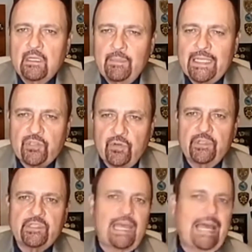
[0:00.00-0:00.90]
commit
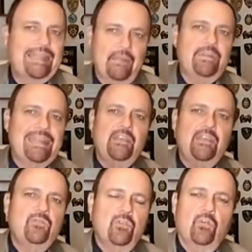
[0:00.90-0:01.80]
suicide every
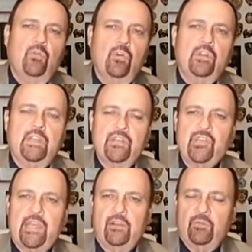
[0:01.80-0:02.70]
day you go to work in a
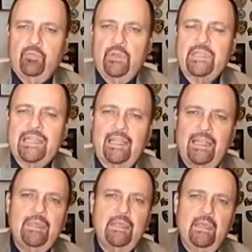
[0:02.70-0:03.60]
jail or prison. Now,
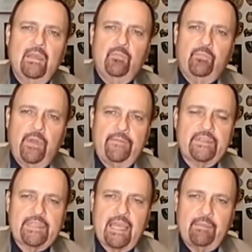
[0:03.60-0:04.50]
let me
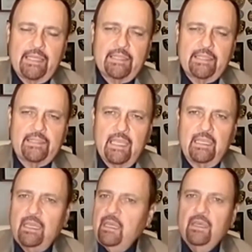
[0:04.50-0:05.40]
preface that by
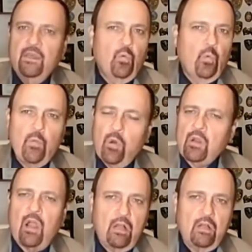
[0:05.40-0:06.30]
saying we
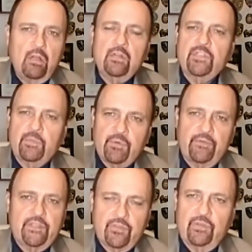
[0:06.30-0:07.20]
work hard to
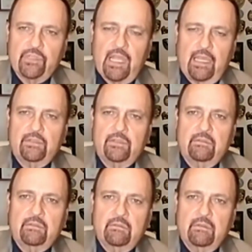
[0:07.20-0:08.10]
prevent
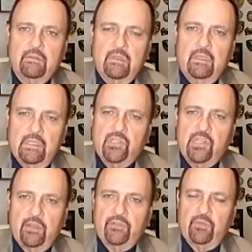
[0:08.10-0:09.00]
suicides
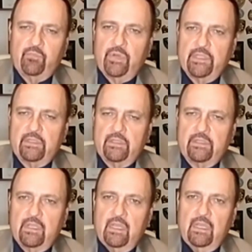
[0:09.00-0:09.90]
in jails and
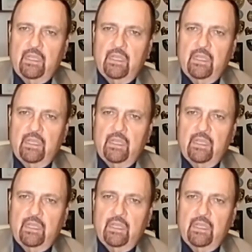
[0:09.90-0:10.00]
prisons.